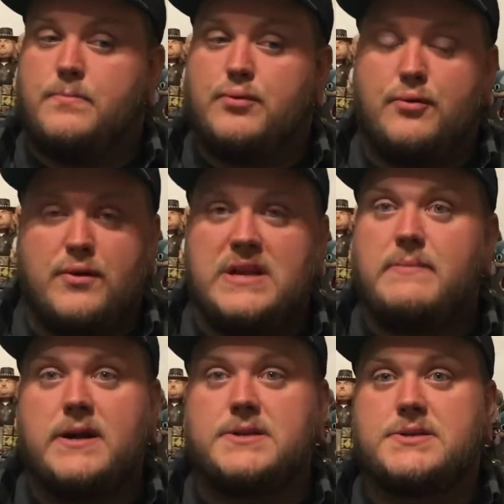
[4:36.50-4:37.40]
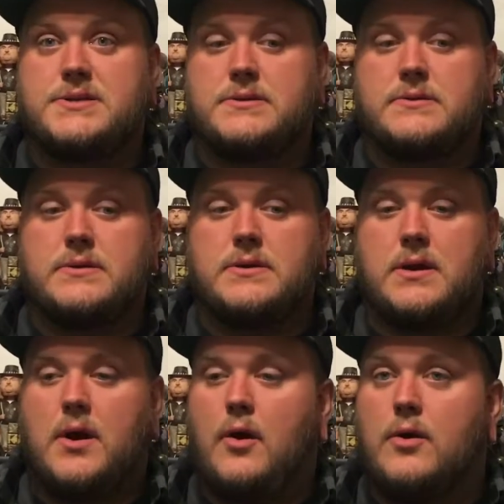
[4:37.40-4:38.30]
pretty much
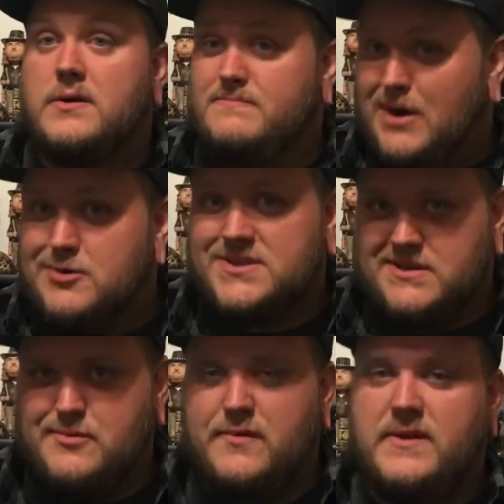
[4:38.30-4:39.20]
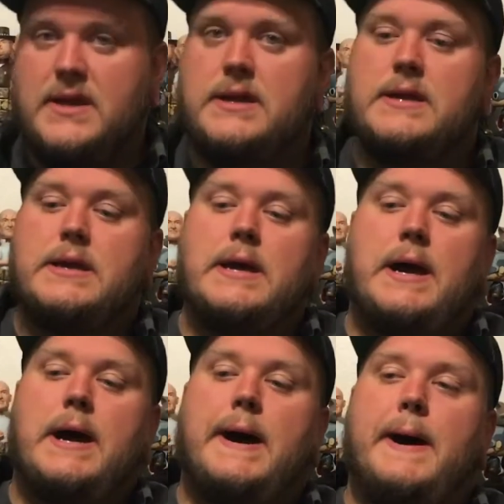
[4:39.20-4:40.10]
Hulk most of the movie.
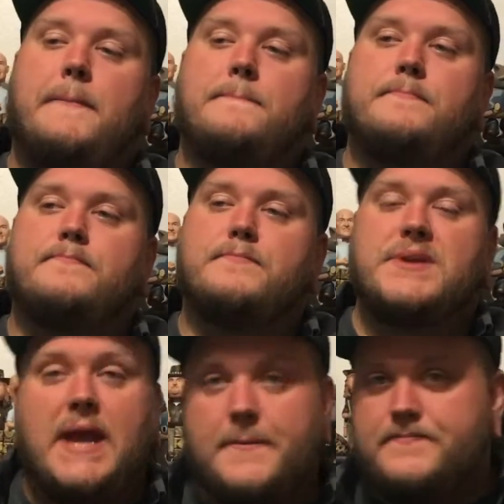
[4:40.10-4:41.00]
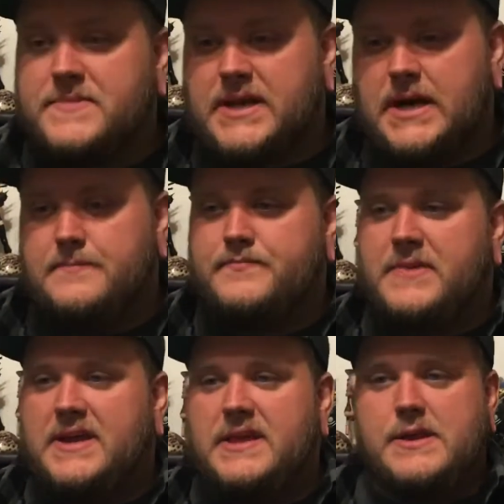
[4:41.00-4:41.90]
But yeah,
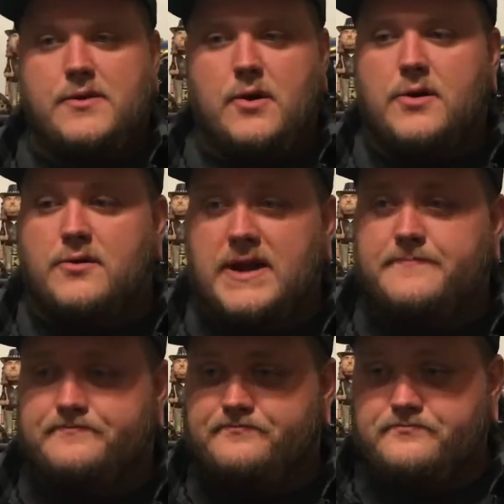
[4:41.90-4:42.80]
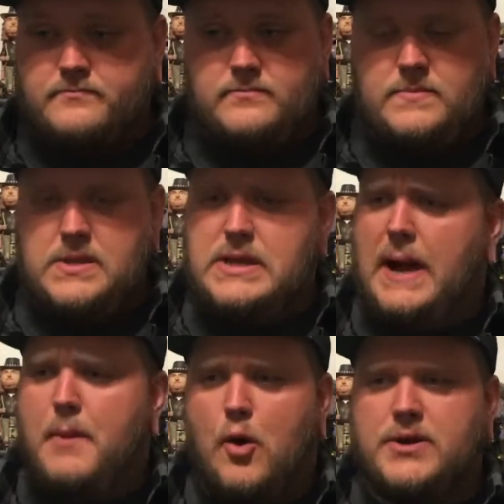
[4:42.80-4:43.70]
I think they're all great.
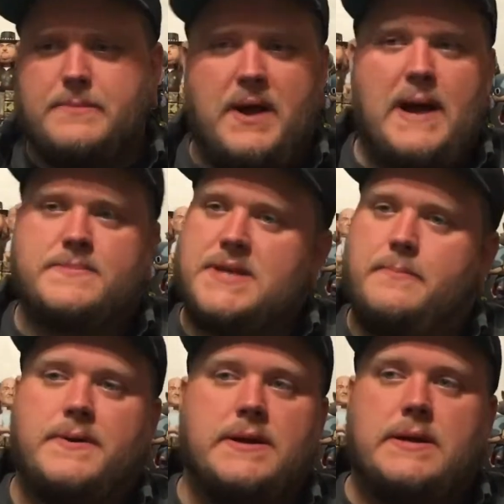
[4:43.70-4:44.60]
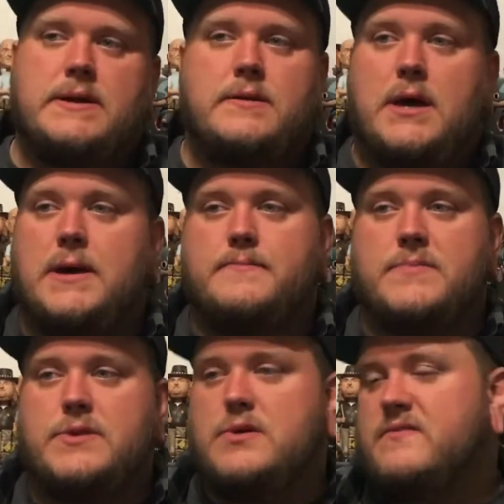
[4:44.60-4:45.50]
Odin pops up.
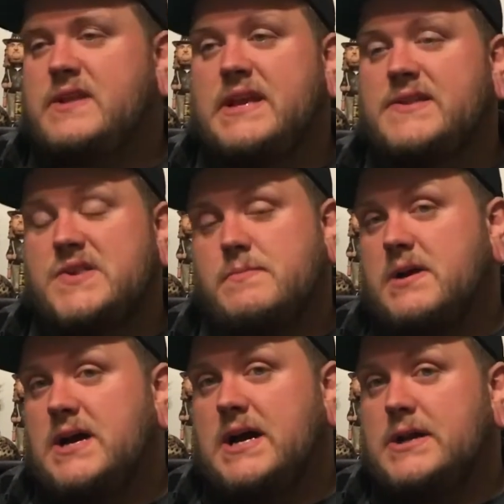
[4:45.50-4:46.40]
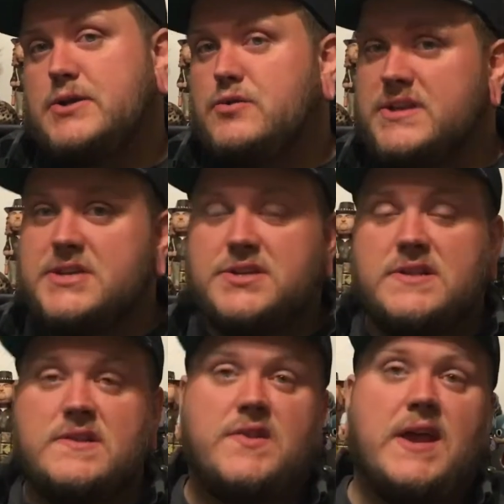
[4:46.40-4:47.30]
You even get some new
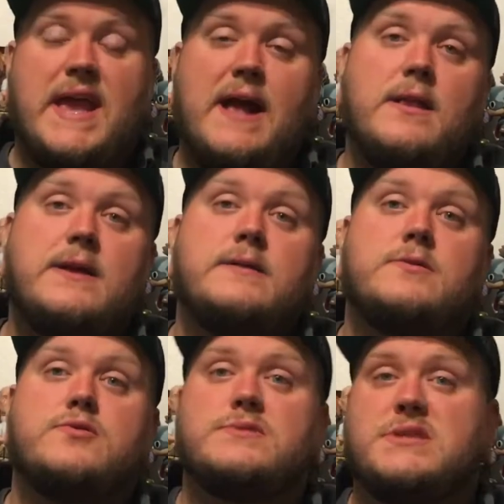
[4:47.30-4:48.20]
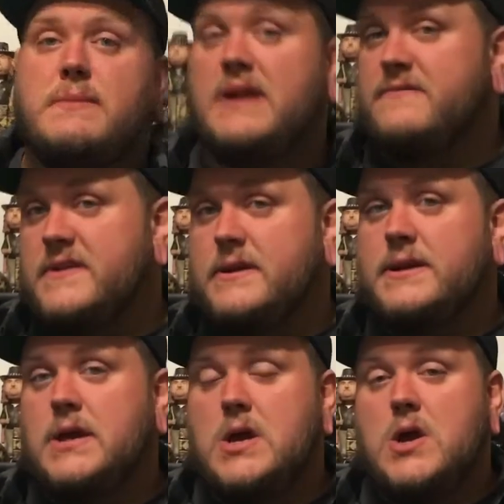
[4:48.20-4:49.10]
additions like Hela, who's the main villain,